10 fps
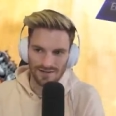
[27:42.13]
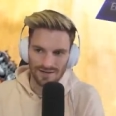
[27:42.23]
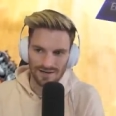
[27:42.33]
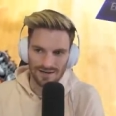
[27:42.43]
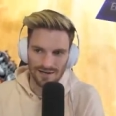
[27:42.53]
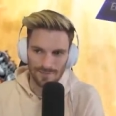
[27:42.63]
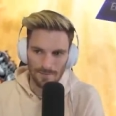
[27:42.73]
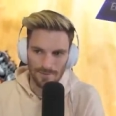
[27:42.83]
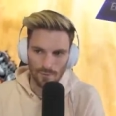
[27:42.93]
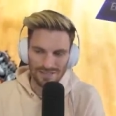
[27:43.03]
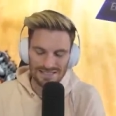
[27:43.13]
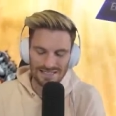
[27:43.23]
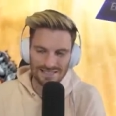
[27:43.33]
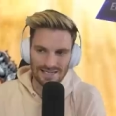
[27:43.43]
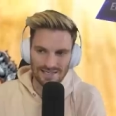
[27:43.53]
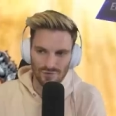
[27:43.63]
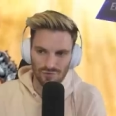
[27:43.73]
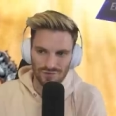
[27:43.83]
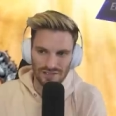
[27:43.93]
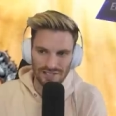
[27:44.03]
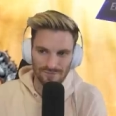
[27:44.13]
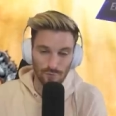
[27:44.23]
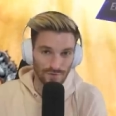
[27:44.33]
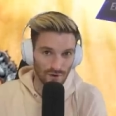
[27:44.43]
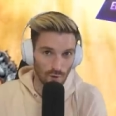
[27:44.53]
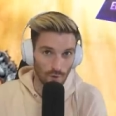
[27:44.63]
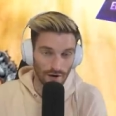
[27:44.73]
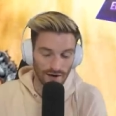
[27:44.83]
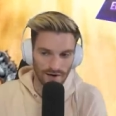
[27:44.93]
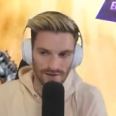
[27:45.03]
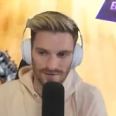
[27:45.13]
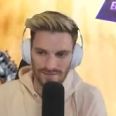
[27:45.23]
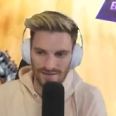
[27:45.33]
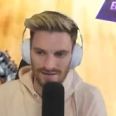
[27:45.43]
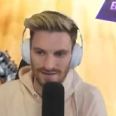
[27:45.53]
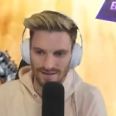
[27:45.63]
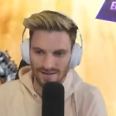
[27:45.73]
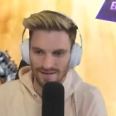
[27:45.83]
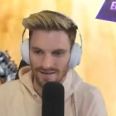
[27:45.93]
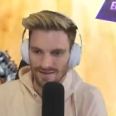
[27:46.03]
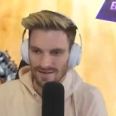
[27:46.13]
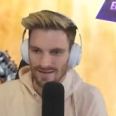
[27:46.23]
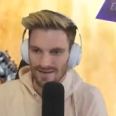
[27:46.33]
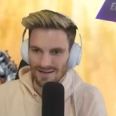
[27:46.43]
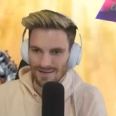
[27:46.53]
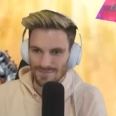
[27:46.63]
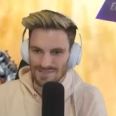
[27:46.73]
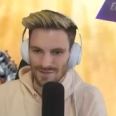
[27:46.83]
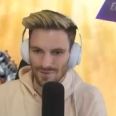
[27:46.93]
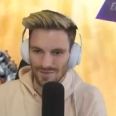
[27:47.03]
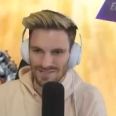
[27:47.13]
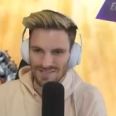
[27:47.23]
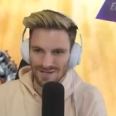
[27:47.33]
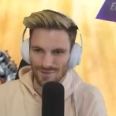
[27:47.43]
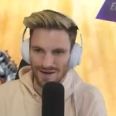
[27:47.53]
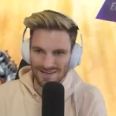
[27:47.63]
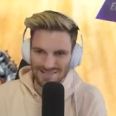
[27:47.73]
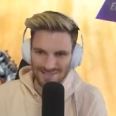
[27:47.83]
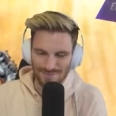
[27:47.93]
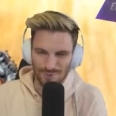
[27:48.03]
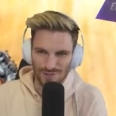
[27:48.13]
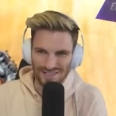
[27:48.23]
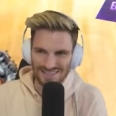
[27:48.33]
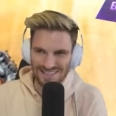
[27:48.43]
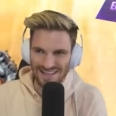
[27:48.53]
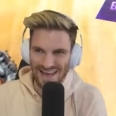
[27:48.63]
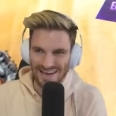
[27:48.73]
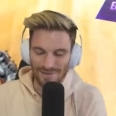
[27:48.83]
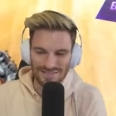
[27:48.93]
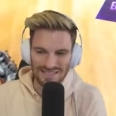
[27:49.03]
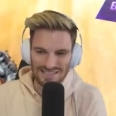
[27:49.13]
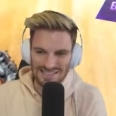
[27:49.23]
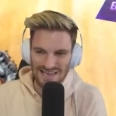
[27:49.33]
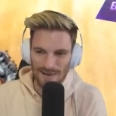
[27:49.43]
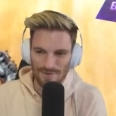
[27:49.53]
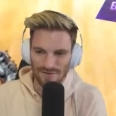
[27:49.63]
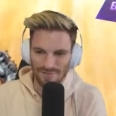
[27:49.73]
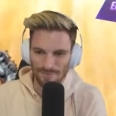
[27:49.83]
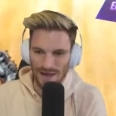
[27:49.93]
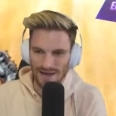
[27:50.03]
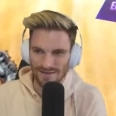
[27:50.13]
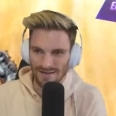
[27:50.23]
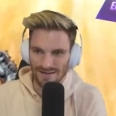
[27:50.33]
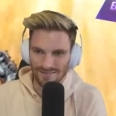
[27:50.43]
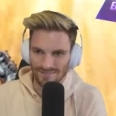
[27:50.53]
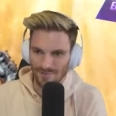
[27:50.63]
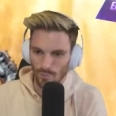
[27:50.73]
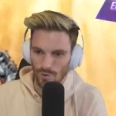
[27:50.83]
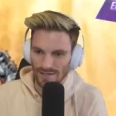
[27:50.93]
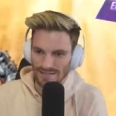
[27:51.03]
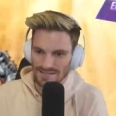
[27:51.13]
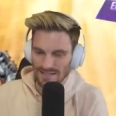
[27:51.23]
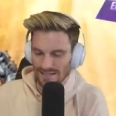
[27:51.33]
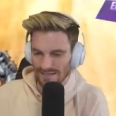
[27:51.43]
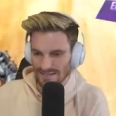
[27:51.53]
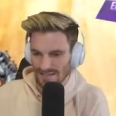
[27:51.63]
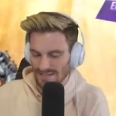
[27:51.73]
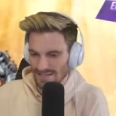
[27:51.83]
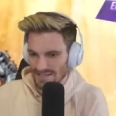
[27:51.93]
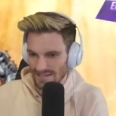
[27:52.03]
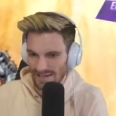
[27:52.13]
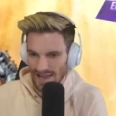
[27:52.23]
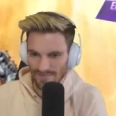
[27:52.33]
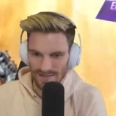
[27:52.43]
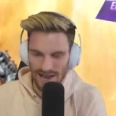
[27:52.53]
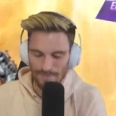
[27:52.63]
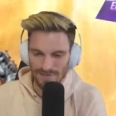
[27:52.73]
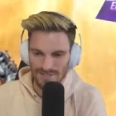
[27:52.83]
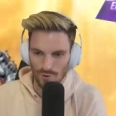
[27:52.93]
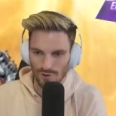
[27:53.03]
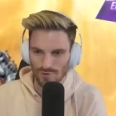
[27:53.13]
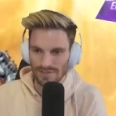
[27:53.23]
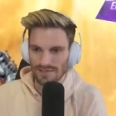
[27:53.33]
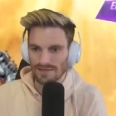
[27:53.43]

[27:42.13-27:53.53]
um, but we did get relief with Wakanda, thank God. Um, so let's go ahead and start playing into that. Now, this guy's snapping off the bat. I don't know what he's thinking to, to have that happen so early.